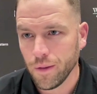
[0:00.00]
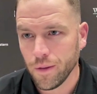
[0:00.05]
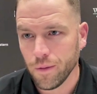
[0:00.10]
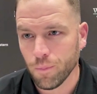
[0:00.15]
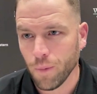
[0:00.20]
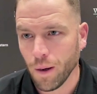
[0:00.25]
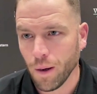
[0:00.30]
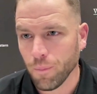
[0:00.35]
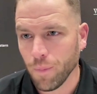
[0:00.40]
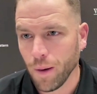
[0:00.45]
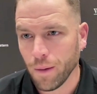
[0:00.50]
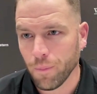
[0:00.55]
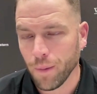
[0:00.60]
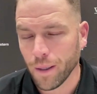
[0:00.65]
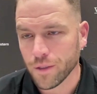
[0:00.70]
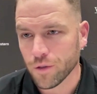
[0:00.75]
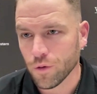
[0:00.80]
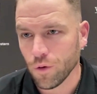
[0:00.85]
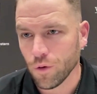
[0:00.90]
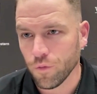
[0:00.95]

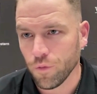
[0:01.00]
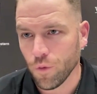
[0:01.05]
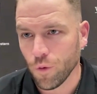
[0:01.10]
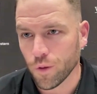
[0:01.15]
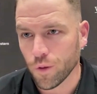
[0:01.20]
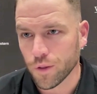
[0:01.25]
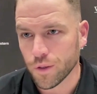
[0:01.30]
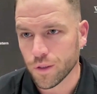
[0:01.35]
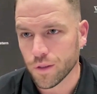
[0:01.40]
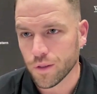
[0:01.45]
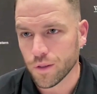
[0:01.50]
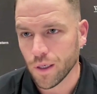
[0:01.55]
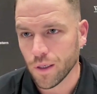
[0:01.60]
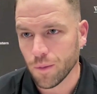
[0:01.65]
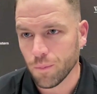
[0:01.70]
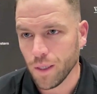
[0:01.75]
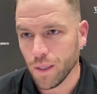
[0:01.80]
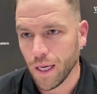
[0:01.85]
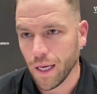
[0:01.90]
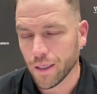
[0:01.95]
my sole focus is going
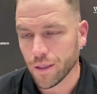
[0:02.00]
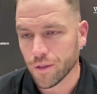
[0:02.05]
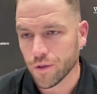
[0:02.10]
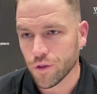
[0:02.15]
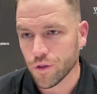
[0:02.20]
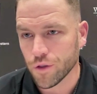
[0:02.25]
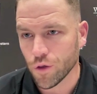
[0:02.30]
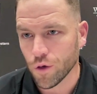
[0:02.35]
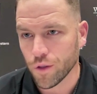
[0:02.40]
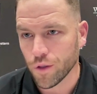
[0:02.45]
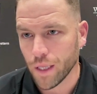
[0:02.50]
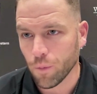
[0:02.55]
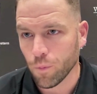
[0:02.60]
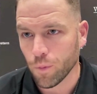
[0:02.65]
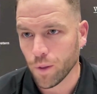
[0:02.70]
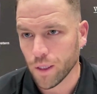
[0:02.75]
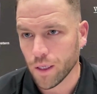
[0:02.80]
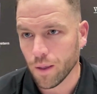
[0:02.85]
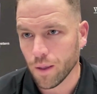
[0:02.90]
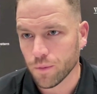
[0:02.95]
to be on ensuring that
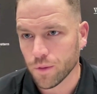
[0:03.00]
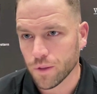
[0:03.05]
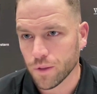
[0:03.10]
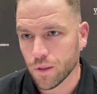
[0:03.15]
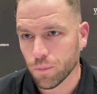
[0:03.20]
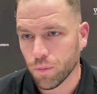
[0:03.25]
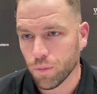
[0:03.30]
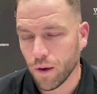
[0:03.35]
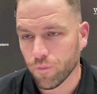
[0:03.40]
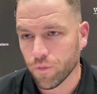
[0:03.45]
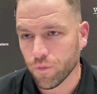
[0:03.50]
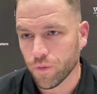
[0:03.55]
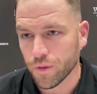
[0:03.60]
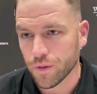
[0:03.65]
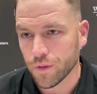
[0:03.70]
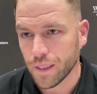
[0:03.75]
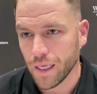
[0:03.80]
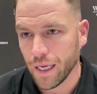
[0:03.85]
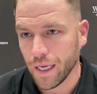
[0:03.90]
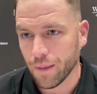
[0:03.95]
when it comes to the prep for
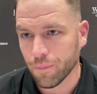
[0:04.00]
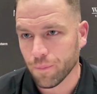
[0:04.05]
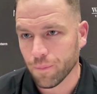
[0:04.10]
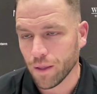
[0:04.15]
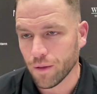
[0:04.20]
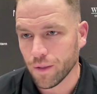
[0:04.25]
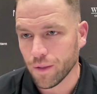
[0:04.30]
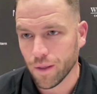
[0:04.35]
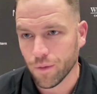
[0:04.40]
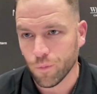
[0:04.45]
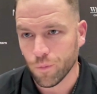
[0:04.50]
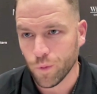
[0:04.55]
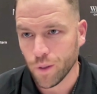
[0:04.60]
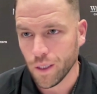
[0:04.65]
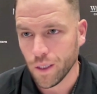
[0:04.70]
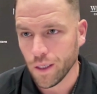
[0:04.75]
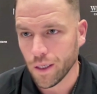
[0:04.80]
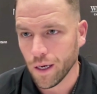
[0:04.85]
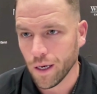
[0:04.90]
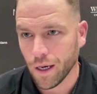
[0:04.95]
this game, that
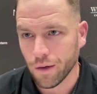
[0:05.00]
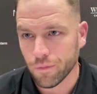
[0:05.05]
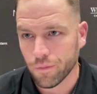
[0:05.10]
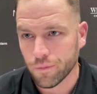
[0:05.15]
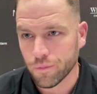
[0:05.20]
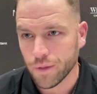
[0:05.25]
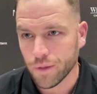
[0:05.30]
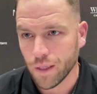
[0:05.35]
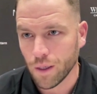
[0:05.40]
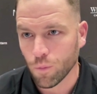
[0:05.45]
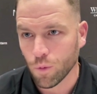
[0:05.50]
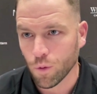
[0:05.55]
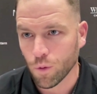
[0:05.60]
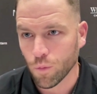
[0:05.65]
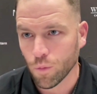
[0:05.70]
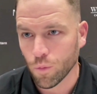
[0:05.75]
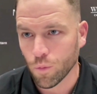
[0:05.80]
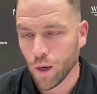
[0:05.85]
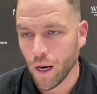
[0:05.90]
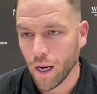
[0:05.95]

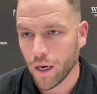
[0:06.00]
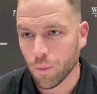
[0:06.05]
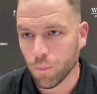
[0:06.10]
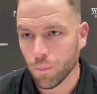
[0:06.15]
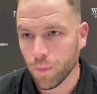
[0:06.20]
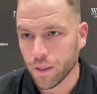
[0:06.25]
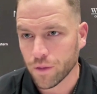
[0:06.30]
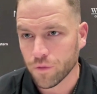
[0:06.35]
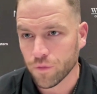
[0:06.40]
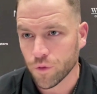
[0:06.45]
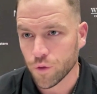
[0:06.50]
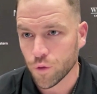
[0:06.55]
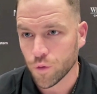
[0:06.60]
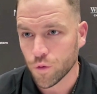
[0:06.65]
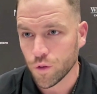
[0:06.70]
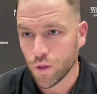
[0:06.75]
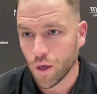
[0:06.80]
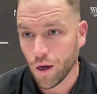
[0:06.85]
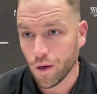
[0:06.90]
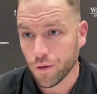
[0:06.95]
we're at our best for
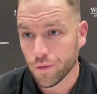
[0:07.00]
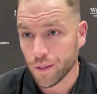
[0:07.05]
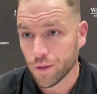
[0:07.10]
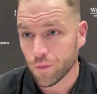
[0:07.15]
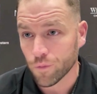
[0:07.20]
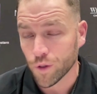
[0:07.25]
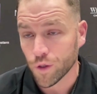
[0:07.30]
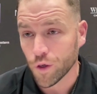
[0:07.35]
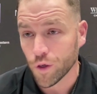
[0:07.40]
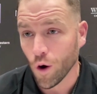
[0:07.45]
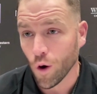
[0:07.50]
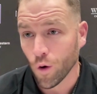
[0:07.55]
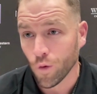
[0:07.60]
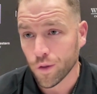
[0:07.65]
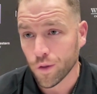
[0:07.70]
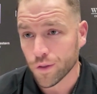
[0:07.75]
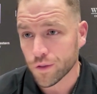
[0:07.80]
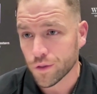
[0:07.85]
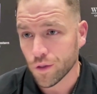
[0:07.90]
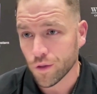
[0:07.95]
Utah, and
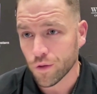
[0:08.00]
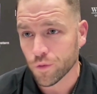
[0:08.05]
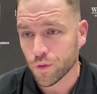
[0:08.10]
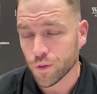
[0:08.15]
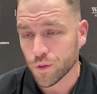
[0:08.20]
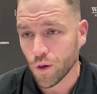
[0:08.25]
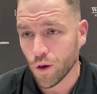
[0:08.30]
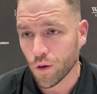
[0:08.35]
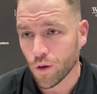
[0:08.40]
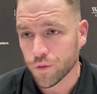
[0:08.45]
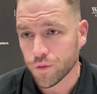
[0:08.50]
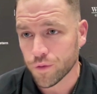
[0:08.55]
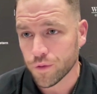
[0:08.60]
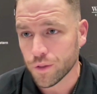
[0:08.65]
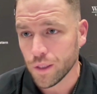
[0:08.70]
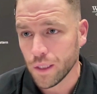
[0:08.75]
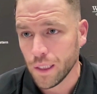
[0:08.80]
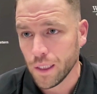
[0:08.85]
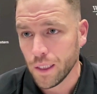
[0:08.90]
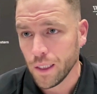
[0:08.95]
regardless of the results,
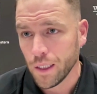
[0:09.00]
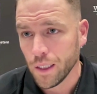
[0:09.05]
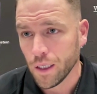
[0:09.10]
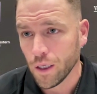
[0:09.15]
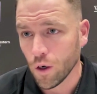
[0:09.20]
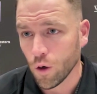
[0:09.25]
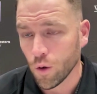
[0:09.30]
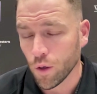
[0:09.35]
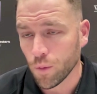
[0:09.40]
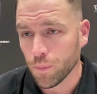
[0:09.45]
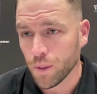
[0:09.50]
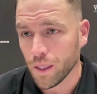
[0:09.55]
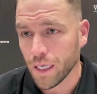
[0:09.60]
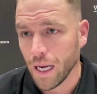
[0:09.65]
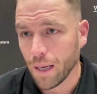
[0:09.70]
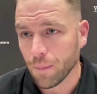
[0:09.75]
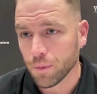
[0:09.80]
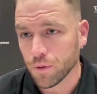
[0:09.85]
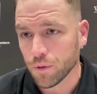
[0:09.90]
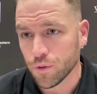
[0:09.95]
it'll be an
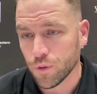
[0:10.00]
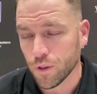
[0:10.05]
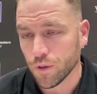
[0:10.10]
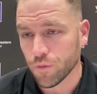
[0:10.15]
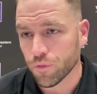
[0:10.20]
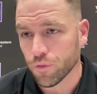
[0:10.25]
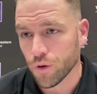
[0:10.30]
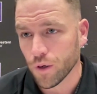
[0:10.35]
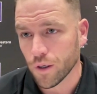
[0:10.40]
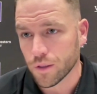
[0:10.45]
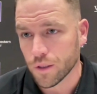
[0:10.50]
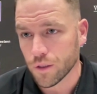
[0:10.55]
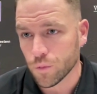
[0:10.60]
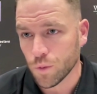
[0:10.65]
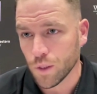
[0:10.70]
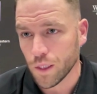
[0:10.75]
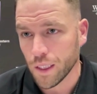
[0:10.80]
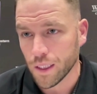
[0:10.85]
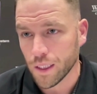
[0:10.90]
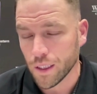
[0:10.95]
opportunity for us as
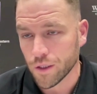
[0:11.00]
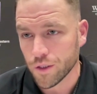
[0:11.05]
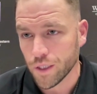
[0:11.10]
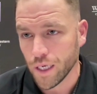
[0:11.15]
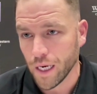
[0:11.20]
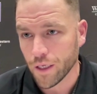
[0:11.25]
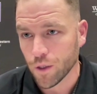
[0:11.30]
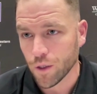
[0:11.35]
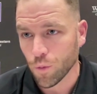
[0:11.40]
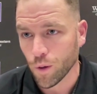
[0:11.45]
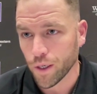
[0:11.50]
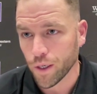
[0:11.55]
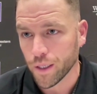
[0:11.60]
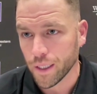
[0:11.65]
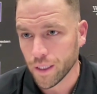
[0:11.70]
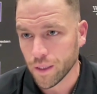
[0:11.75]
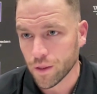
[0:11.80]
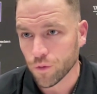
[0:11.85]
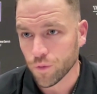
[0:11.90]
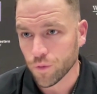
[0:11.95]
we get into January to
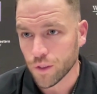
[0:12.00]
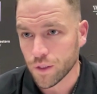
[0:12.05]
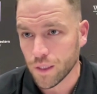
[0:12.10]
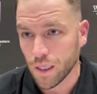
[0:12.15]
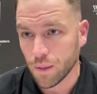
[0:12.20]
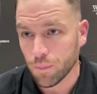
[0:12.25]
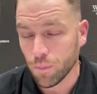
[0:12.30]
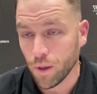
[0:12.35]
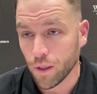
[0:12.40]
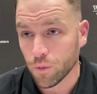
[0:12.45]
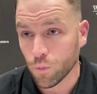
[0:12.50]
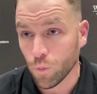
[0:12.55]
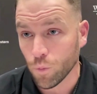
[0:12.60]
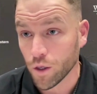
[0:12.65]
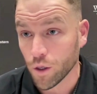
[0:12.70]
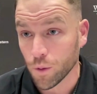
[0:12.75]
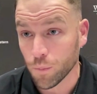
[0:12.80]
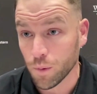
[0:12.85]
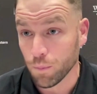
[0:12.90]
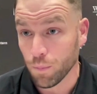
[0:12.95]
hit the reset button,
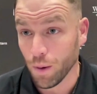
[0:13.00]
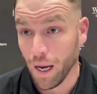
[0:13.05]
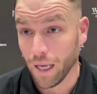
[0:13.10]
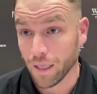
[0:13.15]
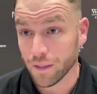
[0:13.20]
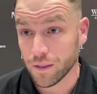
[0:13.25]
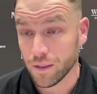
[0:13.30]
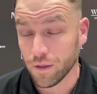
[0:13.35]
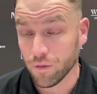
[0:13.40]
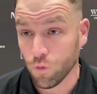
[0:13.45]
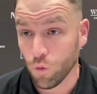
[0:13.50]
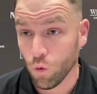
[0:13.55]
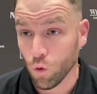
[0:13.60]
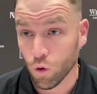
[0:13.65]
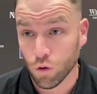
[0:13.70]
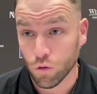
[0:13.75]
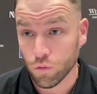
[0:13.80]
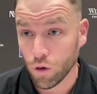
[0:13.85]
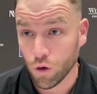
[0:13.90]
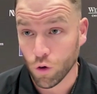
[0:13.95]
whether it be positive
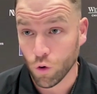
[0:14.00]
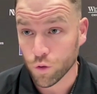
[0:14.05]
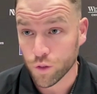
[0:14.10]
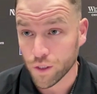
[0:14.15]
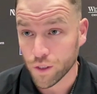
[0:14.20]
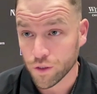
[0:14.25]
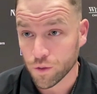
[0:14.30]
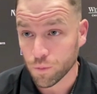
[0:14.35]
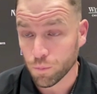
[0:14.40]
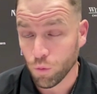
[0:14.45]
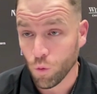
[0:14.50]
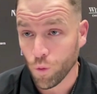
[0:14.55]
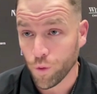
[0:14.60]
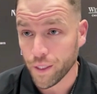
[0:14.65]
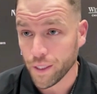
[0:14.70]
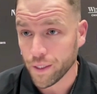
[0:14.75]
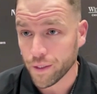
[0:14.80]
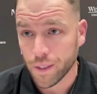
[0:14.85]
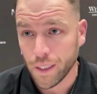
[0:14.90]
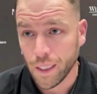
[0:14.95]
or
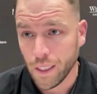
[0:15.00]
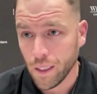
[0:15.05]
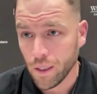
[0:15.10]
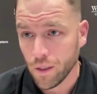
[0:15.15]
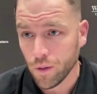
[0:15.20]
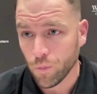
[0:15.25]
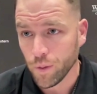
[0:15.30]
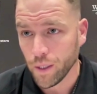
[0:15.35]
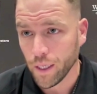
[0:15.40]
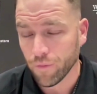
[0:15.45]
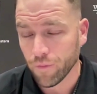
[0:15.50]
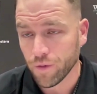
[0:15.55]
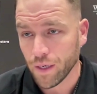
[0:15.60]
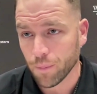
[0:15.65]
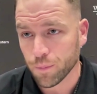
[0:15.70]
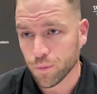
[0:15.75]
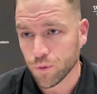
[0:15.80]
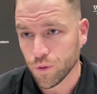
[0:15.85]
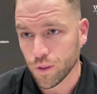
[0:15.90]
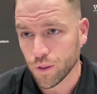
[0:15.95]
disappointing. We have an
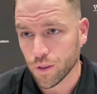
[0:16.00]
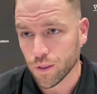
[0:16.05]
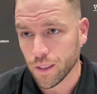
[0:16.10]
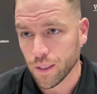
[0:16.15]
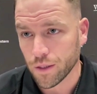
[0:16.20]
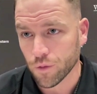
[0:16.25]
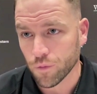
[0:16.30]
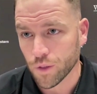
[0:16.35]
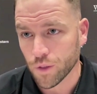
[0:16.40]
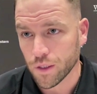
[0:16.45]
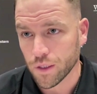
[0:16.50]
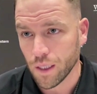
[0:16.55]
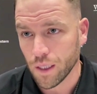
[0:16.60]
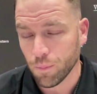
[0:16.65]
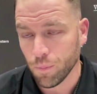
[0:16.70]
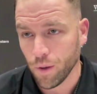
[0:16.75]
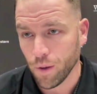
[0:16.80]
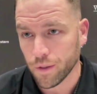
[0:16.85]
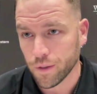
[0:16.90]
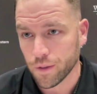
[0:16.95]
opportunity to hit the
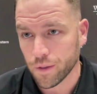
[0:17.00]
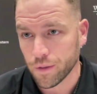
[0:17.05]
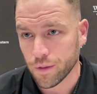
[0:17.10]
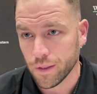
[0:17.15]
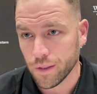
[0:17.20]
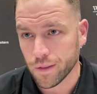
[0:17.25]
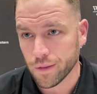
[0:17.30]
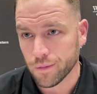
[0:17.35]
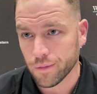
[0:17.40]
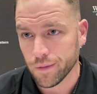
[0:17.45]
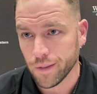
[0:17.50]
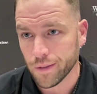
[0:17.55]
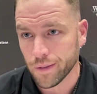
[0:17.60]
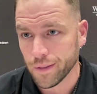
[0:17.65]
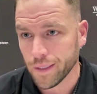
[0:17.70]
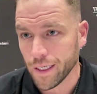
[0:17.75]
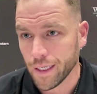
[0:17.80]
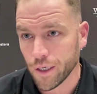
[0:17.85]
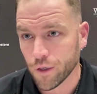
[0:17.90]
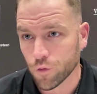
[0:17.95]
reset button and
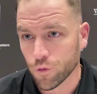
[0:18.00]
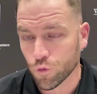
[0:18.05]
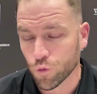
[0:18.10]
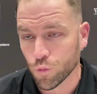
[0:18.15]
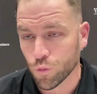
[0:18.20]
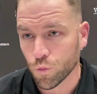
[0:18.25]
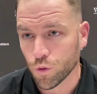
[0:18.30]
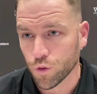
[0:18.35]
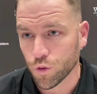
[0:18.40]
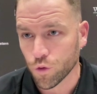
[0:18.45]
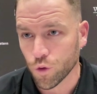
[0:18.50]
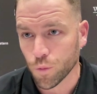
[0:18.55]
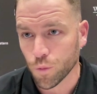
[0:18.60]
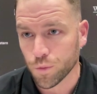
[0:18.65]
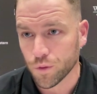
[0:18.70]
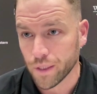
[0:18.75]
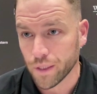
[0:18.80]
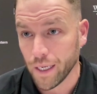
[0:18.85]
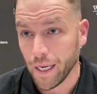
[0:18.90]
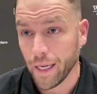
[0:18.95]
get in a room with a group
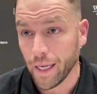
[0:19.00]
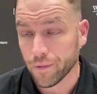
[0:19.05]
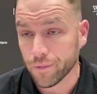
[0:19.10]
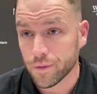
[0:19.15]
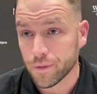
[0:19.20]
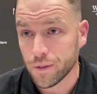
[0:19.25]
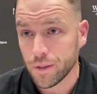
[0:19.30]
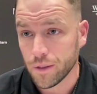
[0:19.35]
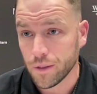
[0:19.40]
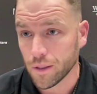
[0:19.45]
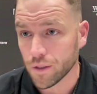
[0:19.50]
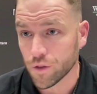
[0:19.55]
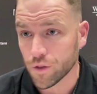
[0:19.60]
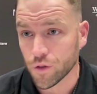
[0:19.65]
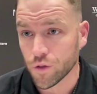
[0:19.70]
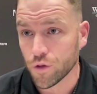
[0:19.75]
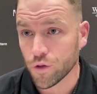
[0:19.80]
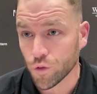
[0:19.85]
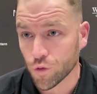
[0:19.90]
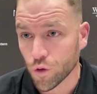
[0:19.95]
and say, hey, this
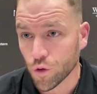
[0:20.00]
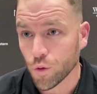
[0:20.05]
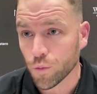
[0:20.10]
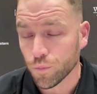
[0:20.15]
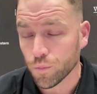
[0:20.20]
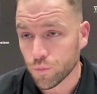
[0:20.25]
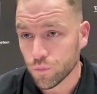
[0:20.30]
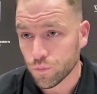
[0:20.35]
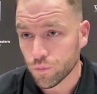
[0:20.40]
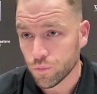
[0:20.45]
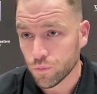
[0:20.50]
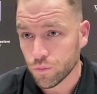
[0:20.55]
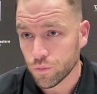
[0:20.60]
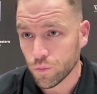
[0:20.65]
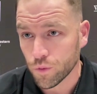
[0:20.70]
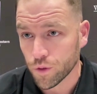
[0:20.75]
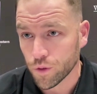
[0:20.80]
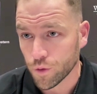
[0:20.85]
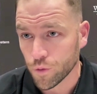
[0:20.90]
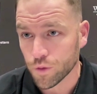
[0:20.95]
is a new group
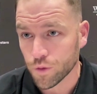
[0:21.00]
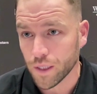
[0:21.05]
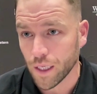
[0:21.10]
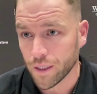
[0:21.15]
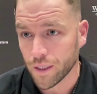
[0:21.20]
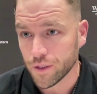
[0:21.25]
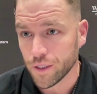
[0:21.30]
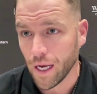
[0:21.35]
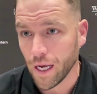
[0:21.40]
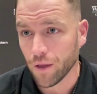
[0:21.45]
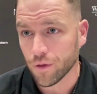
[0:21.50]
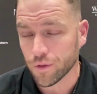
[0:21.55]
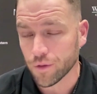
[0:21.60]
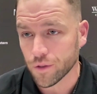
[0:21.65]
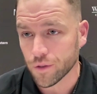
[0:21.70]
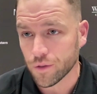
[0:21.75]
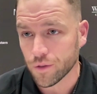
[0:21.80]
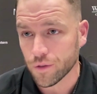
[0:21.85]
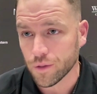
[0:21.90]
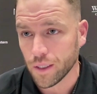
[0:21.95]
with a new set of
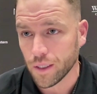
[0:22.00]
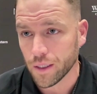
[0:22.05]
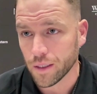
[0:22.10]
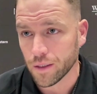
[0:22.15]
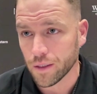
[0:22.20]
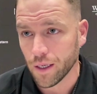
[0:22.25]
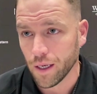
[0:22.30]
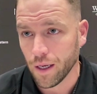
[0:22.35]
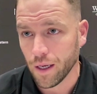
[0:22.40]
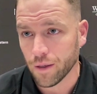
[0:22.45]
challenges. And,